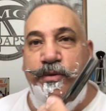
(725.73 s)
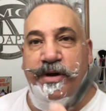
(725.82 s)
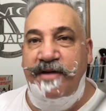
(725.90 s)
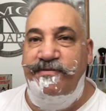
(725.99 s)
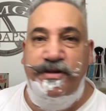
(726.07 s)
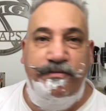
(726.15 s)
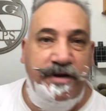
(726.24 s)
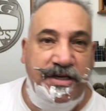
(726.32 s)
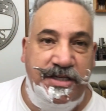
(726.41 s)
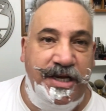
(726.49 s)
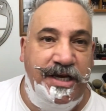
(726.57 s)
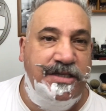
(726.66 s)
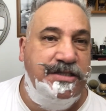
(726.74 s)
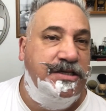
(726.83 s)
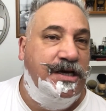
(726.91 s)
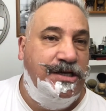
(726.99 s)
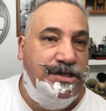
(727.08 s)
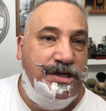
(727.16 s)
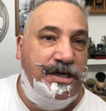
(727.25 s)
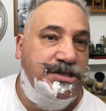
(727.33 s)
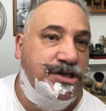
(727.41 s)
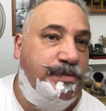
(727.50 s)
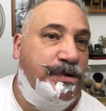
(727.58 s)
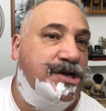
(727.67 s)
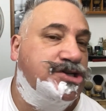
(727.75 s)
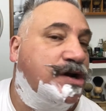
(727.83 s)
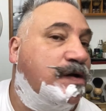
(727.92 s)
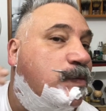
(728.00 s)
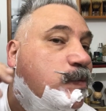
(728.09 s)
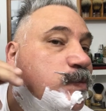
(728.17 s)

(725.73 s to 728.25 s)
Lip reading: whatever the reason is, adjust your pressure.